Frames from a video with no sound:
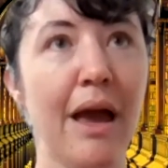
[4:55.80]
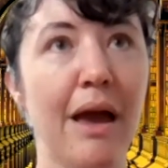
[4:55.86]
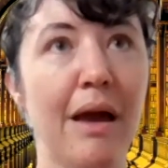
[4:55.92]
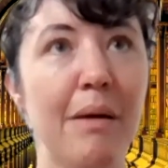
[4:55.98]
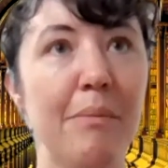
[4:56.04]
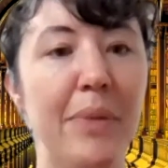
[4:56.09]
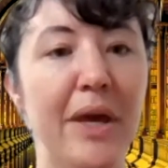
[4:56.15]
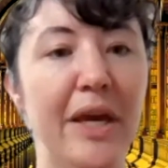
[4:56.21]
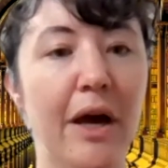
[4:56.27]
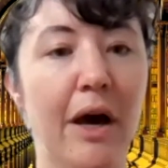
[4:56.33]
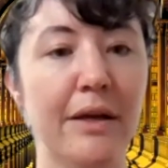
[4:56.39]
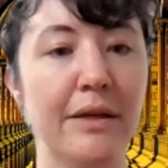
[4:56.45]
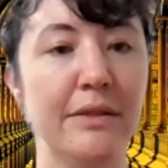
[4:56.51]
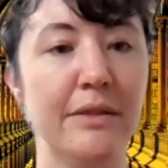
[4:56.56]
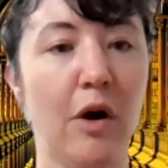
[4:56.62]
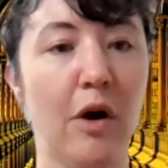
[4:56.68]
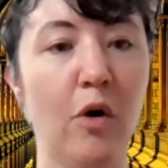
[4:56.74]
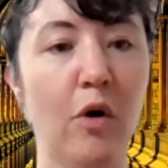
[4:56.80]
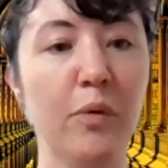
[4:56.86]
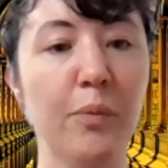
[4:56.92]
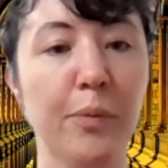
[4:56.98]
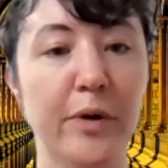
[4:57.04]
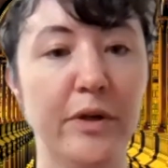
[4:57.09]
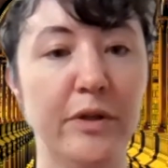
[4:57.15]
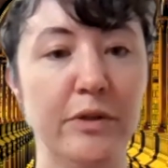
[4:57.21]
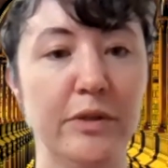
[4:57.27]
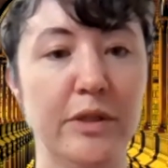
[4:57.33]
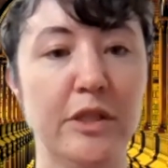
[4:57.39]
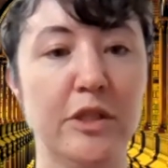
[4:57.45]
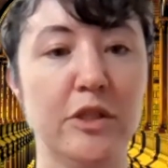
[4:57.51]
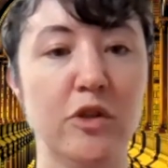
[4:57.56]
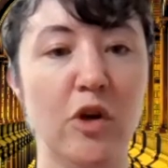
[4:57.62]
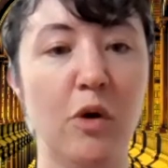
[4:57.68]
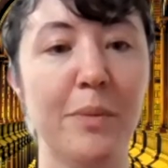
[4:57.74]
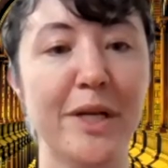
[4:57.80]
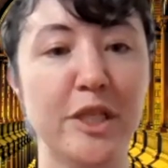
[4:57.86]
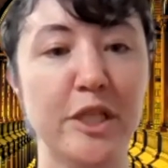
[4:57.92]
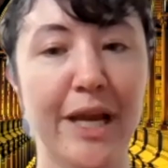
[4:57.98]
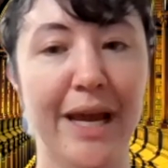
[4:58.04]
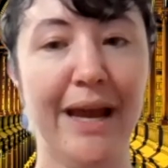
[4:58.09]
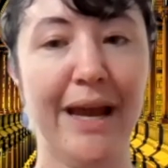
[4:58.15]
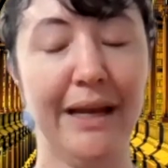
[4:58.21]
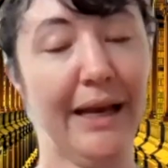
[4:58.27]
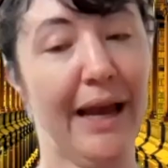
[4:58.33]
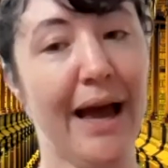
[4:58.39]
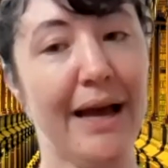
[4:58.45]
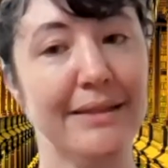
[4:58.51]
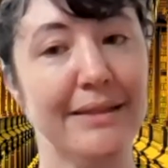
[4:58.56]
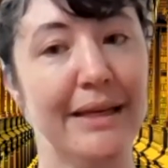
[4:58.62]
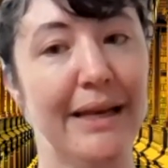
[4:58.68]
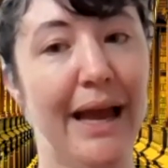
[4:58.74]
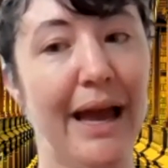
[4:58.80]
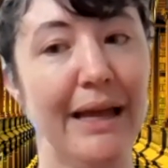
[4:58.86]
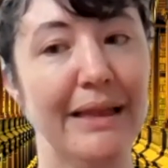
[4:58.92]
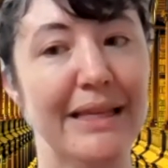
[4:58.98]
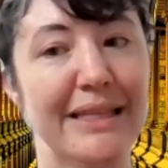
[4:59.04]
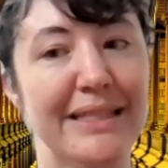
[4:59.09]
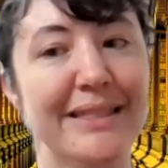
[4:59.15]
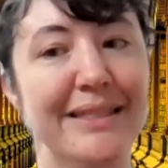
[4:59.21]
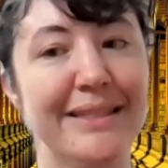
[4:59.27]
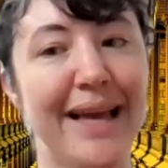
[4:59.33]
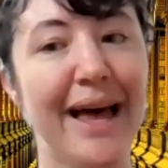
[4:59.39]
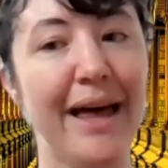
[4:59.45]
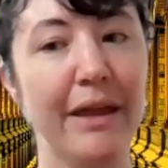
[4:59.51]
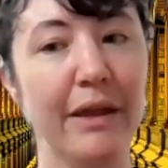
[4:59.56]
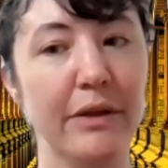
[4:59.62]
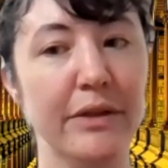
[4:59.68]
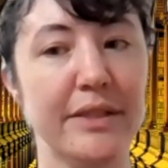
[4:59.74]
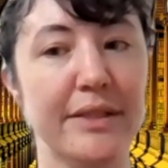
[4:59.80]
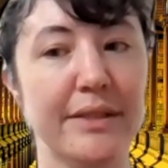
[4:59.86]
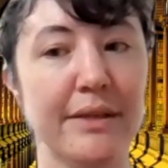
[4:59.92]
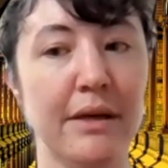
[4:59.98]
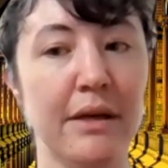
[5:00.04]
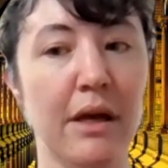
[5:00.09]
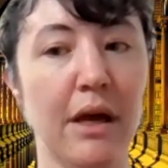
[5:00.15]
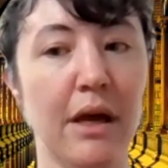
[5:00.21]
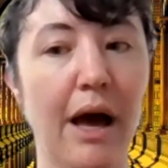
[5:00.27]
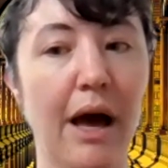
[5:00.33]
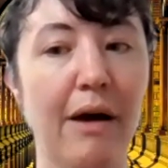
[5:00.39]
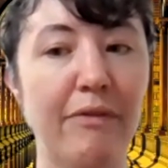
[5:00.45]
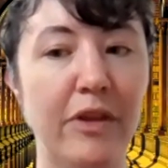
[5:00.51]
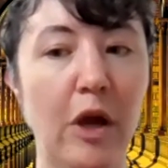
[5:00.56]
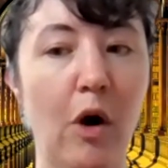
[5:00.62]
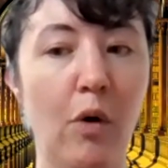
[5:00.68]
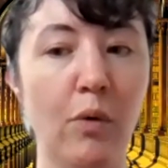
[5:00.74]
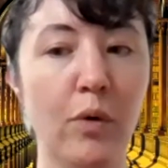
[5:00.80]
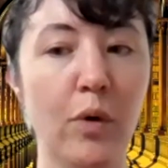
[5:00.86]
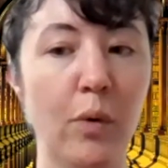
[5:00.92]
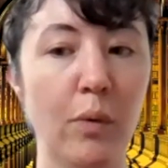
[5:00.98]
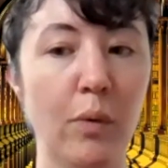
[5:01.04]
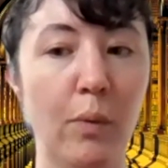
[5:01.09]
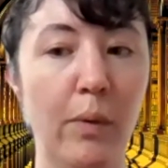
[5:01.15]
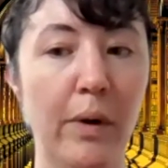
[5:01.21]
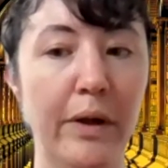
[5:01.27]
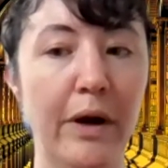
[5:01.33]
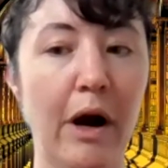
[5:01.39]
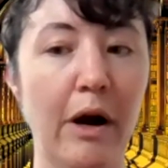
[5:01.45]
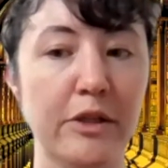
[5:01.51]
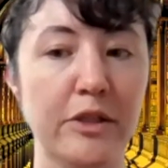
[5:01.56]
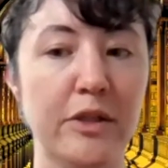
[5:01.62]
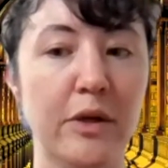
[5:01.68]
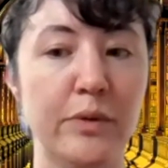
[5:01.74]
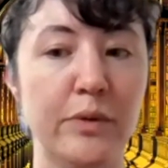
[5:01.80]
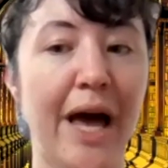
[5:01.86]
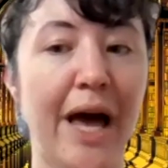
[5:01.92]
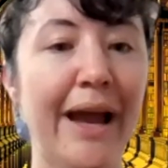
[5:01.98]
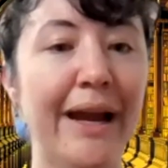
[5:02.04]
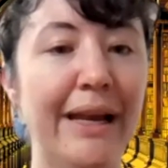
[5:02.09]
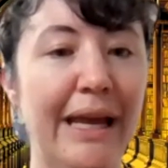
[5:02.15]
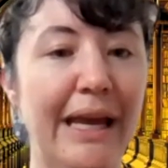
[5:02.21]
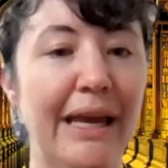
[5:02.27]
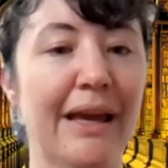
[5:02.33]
Because oak produces so much tannic acid, and the cells of the oak wood are so tiny